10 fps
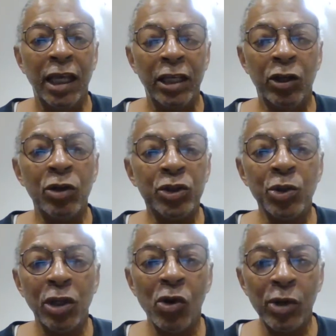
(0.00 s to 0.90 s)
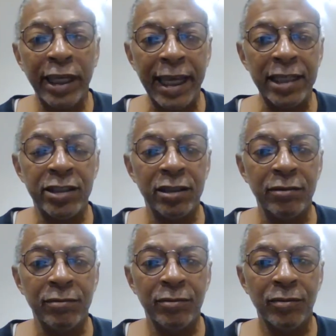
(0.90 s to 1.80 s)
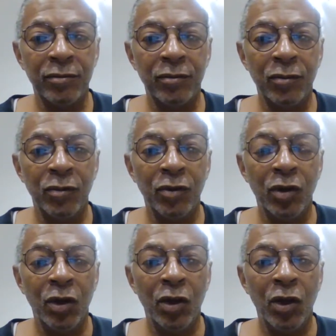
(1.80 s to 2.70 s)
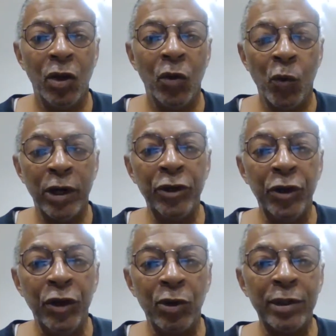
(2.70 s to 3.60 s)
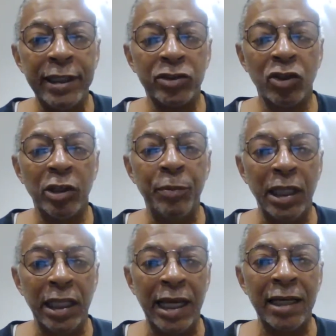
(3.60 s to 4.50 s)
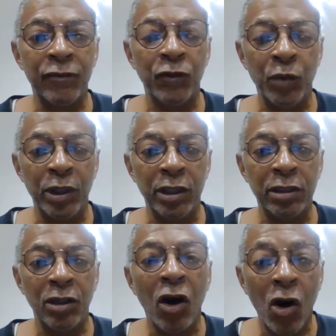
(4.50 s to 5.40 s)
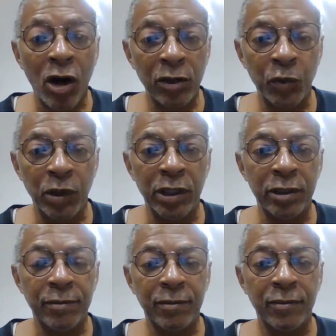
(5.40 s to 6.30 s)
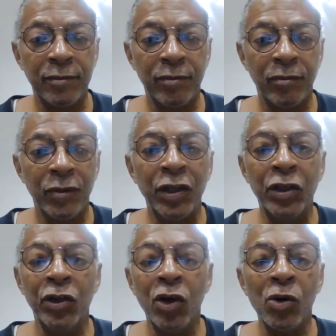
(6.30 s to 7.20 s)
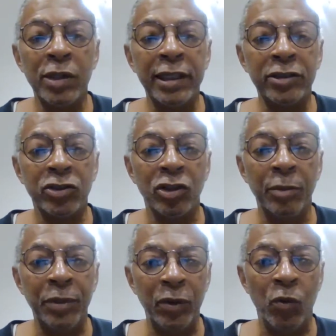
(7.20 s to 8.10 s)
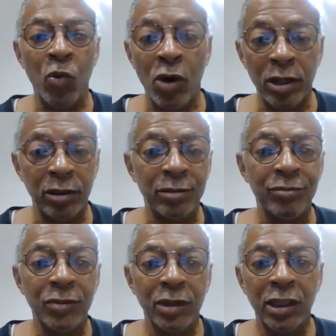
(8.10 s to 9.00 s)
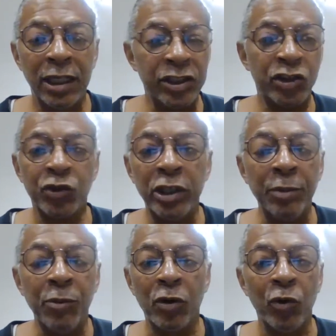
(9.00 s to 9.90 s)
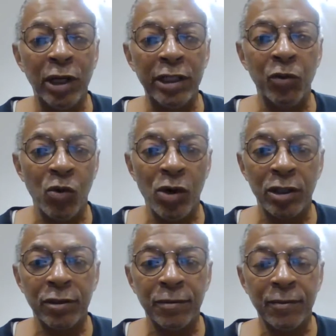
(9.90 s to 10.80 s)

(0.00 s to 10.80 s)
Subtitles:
go to a location where there's going to be a lot of wood, hardwood. There's going to be water, a stream or running water.